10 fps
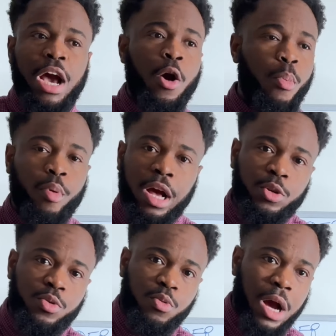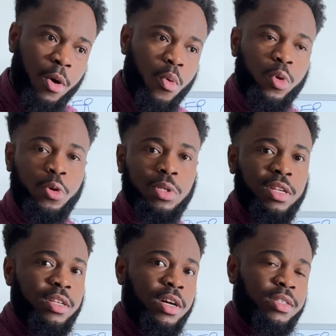I hope we can do away with those
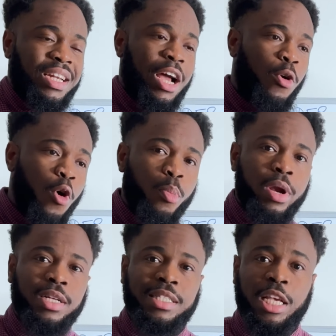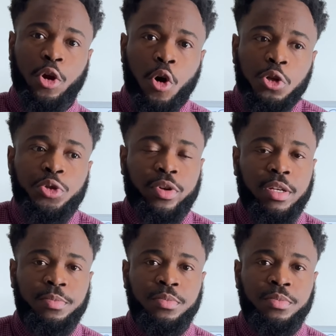leaders. And I hope that as a country,